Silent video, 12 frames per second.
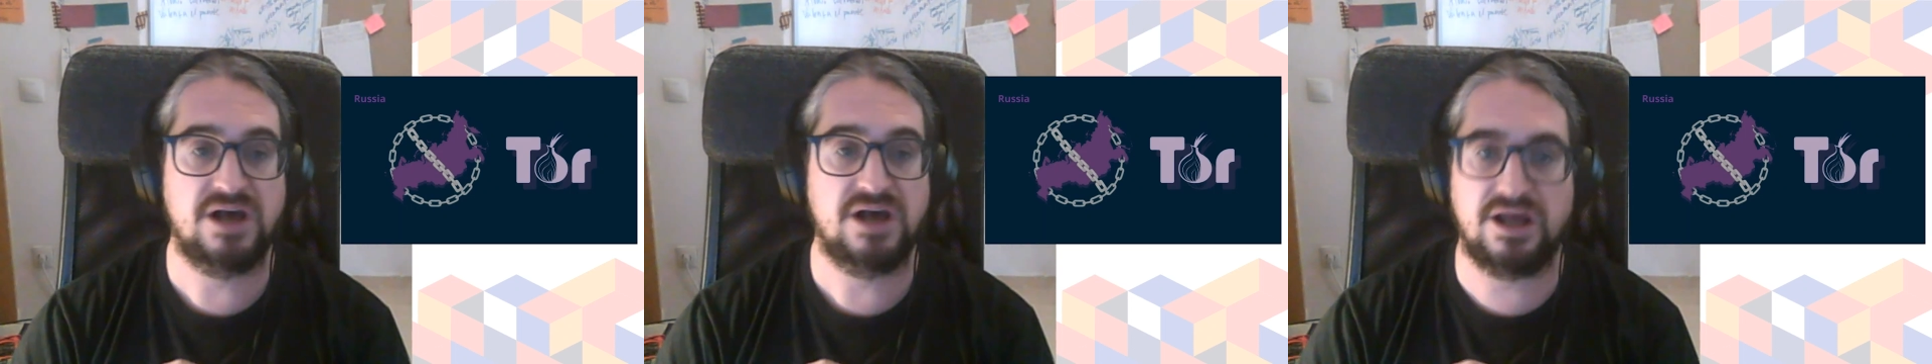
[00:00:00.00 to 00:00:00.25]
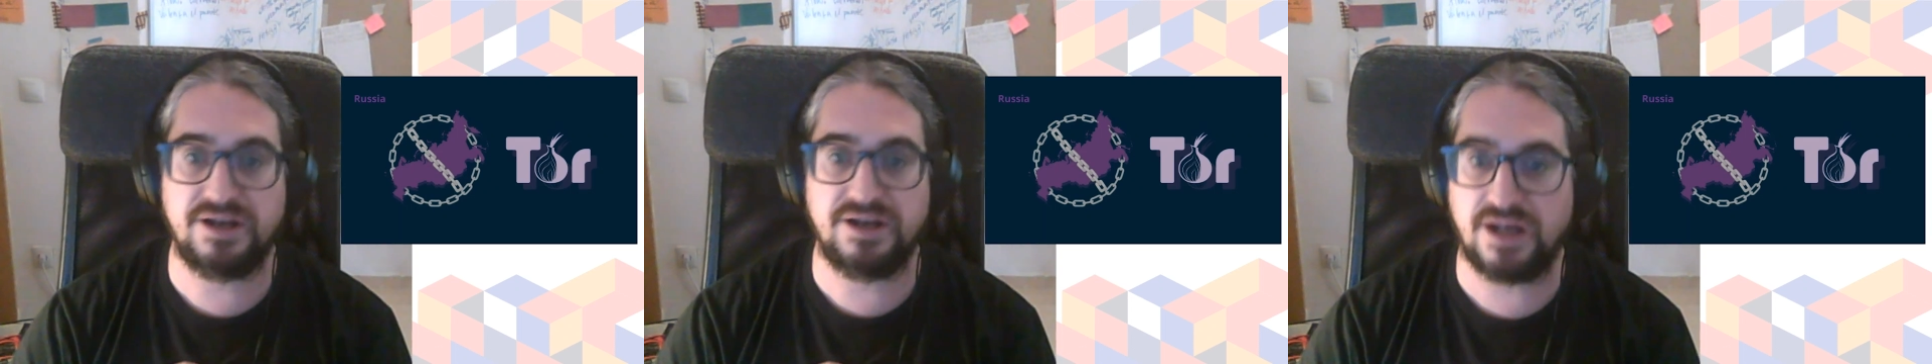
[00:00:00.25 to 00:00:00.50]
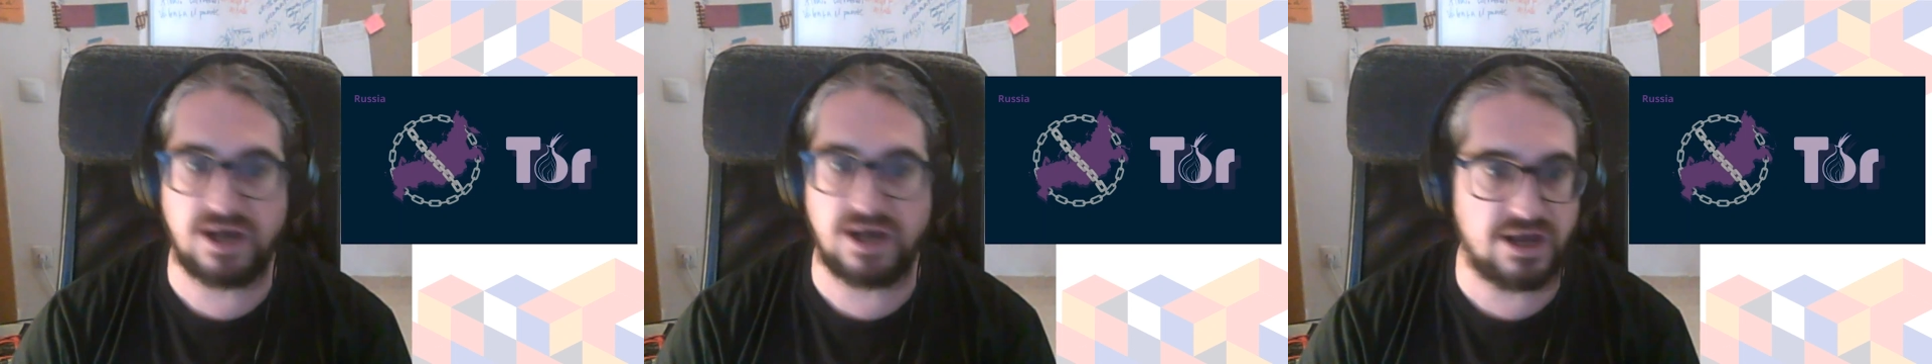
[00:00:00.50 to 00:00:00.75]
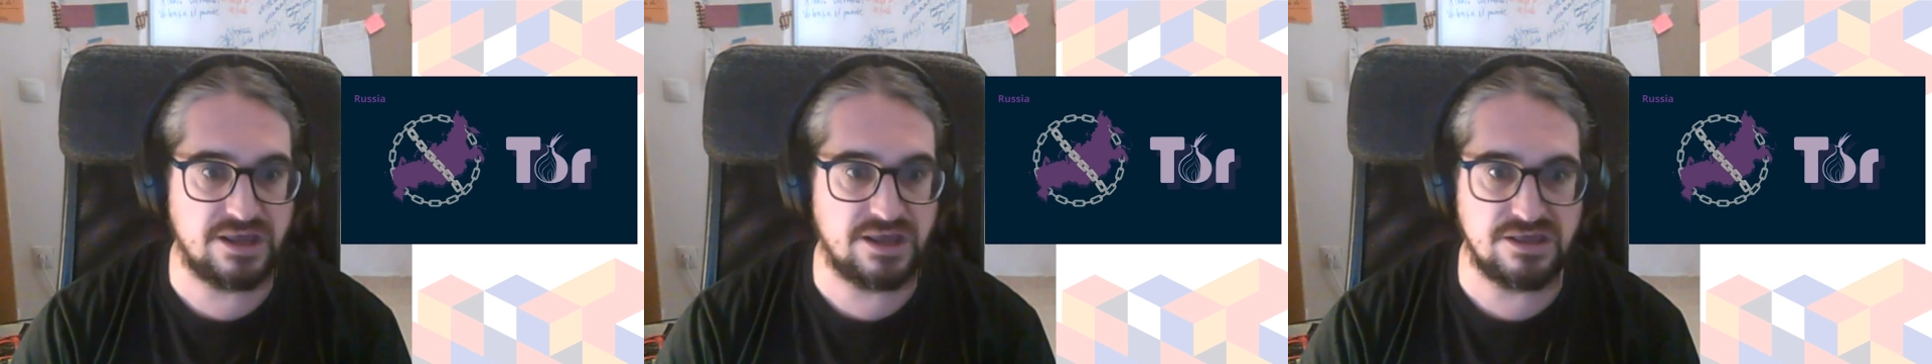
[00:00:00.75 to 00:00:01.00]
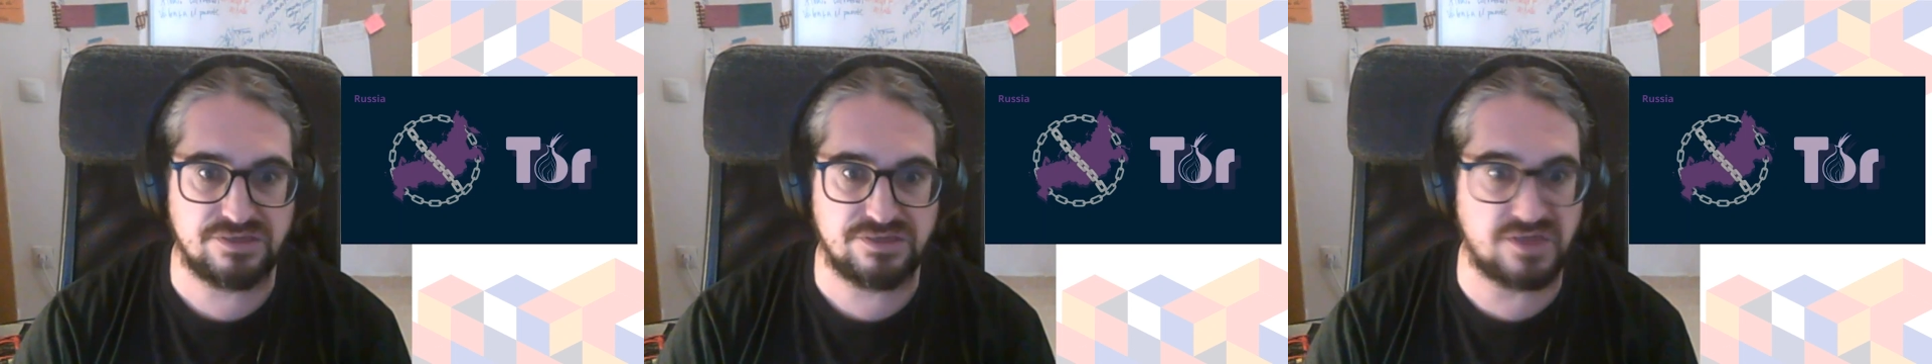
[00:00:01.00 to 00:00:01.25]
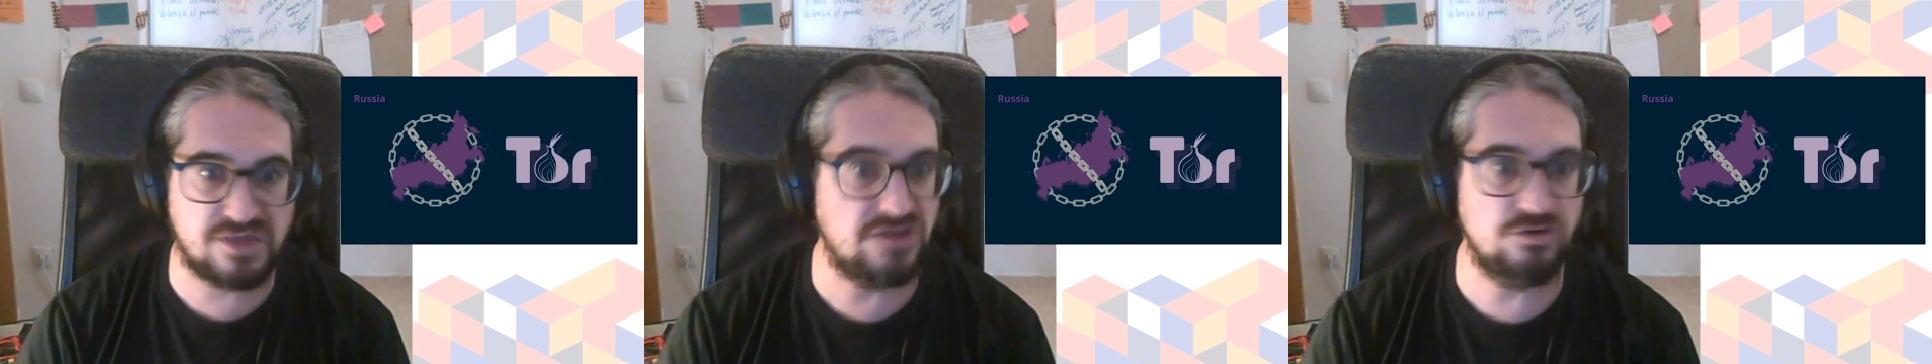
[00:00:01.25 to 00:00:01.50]
And I
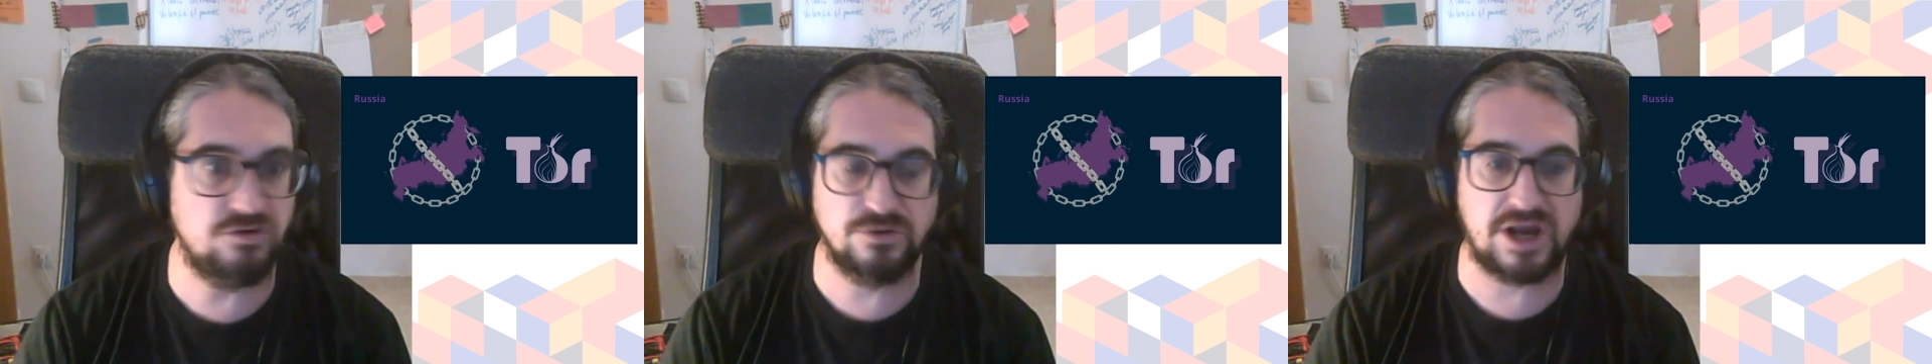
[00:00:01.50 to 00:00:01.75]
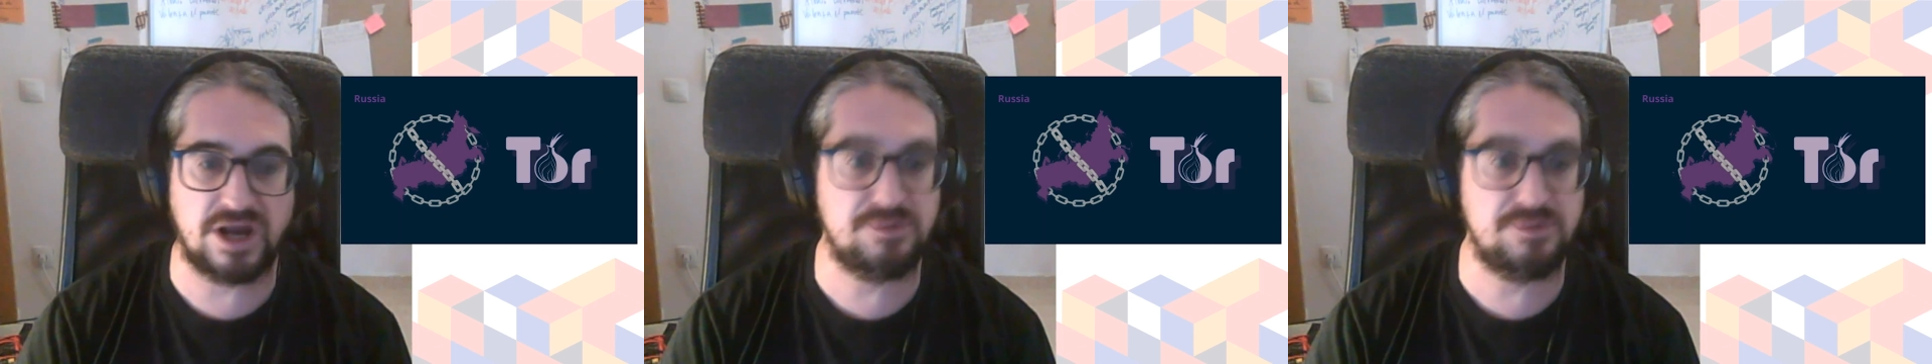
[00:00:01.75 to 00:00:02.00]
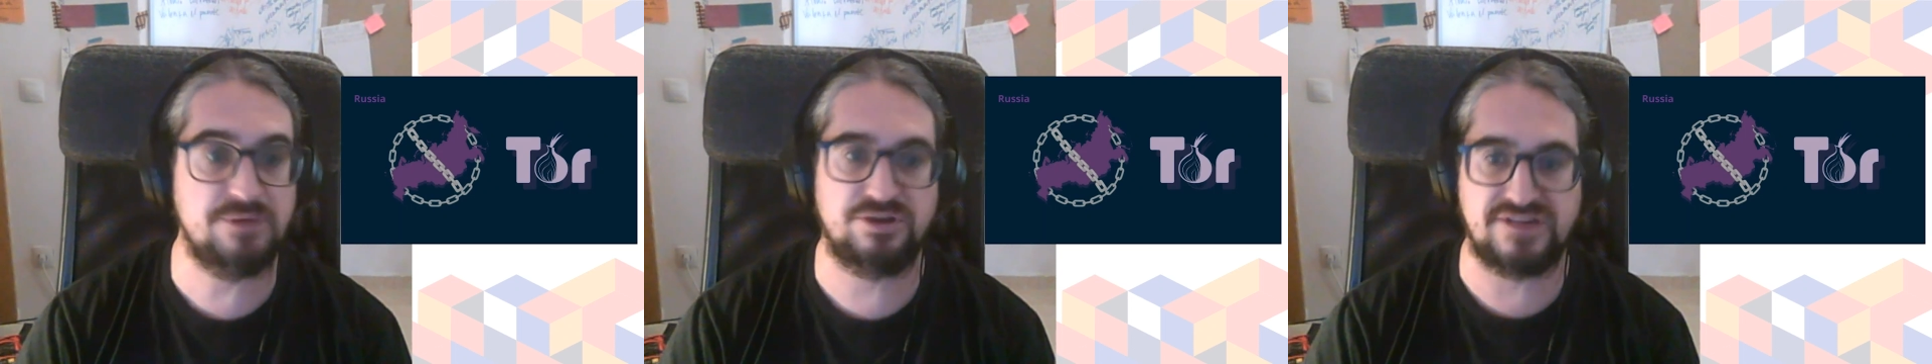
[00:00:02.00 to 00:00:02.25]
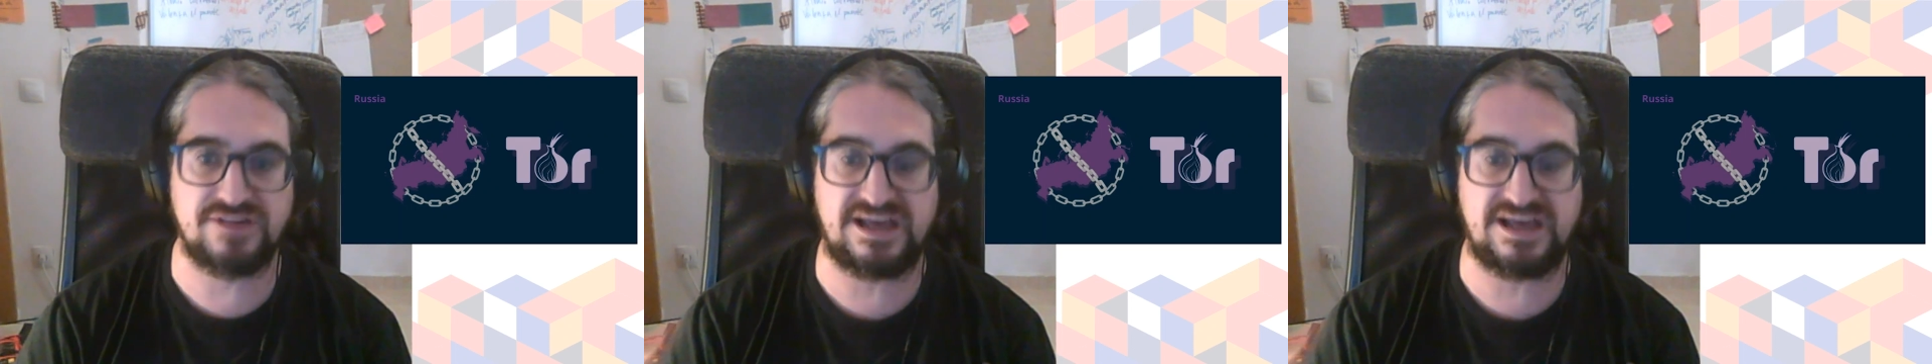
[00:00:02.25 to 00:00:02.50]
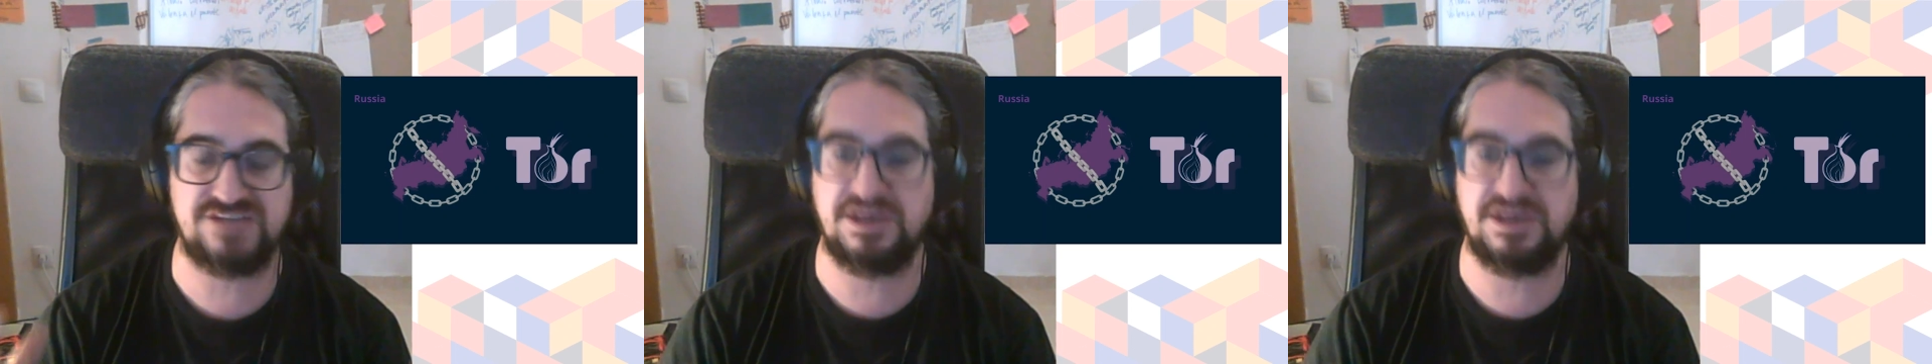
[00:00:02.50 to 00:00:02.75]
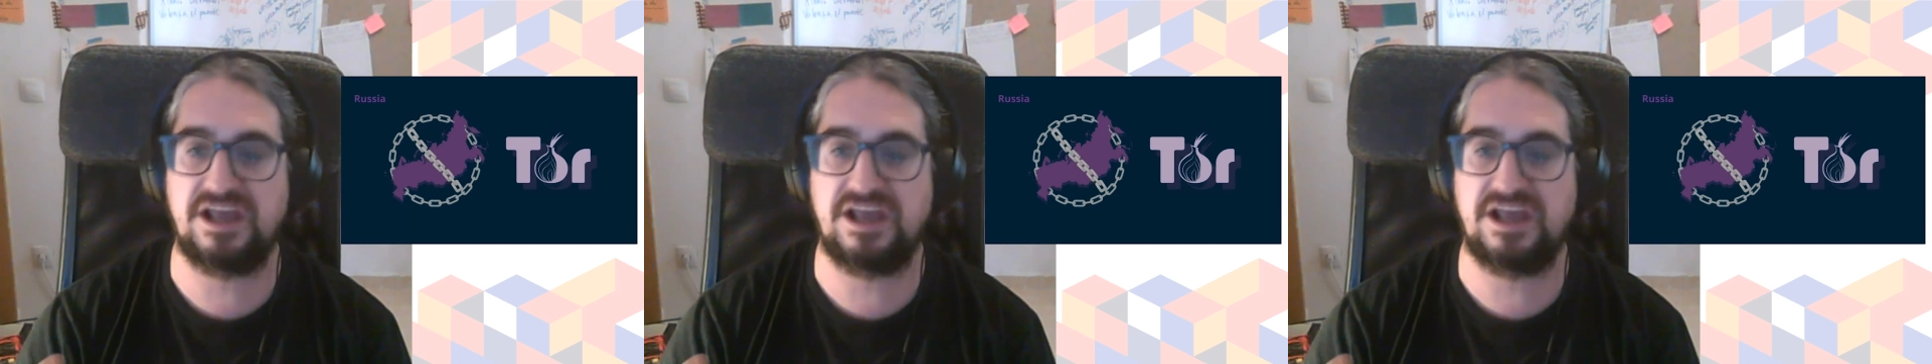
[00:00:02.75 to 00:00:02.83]
thank you everybody that has been